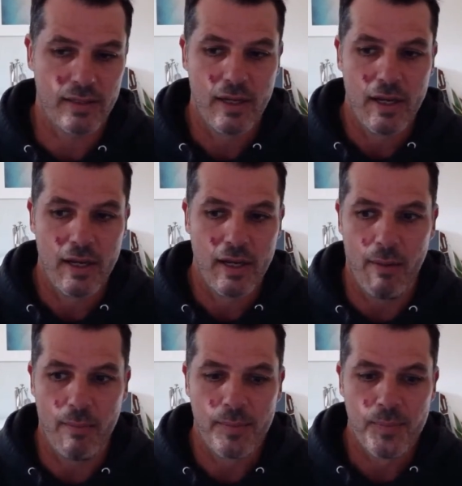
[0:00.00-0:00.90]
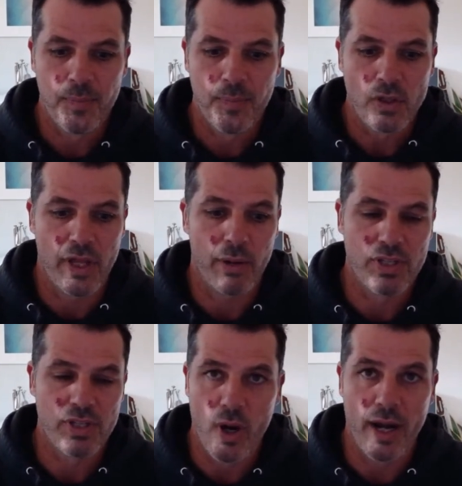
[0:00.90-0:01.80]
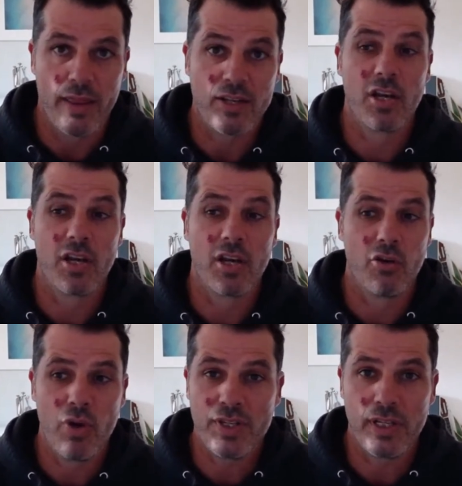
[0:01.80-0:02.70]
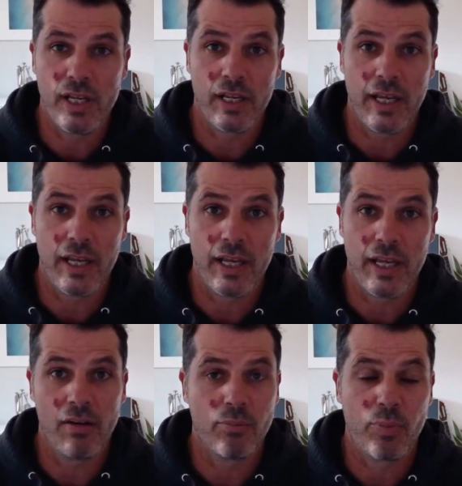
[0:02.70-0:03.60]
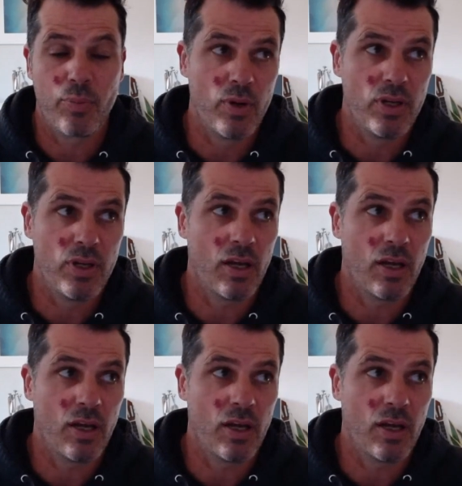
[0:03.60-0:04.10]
So that was number one. They just did it recently again, probably